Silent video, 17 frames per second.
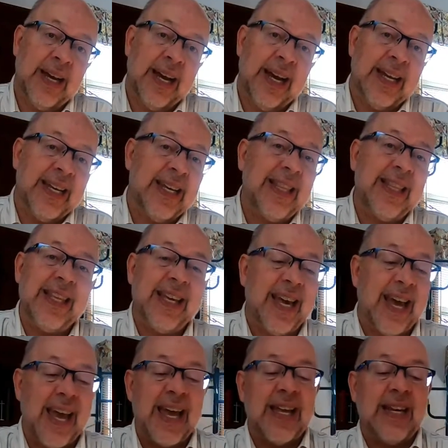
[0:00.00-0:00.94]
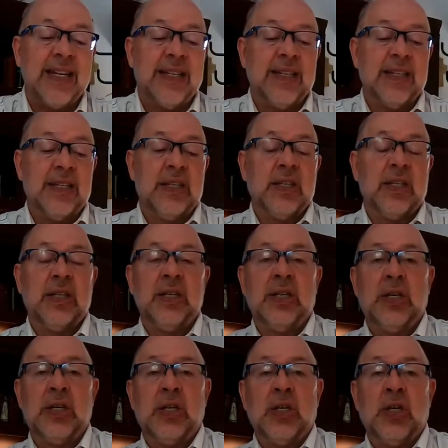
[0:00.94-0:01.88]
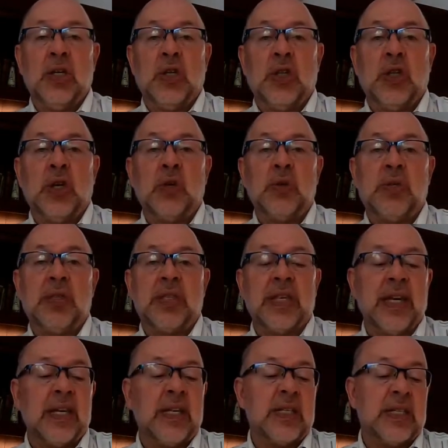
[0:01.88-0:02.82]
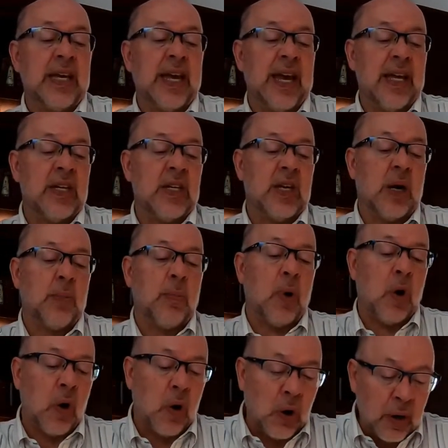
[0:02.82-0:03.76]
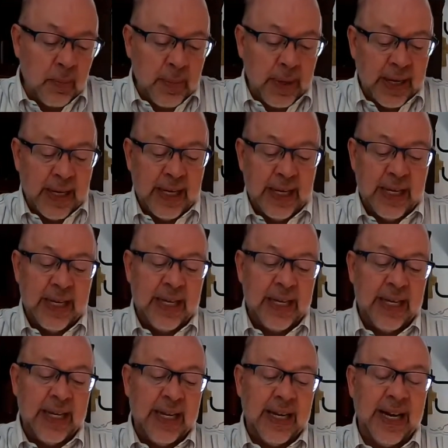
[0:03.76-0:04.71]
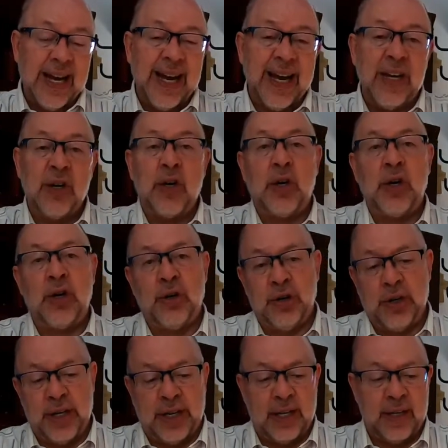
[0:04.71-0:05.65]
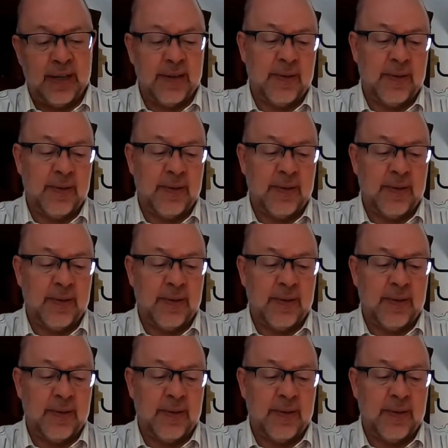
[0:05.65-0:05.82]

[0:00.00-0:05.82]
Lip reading: And in the end, those things end up harming and hurting.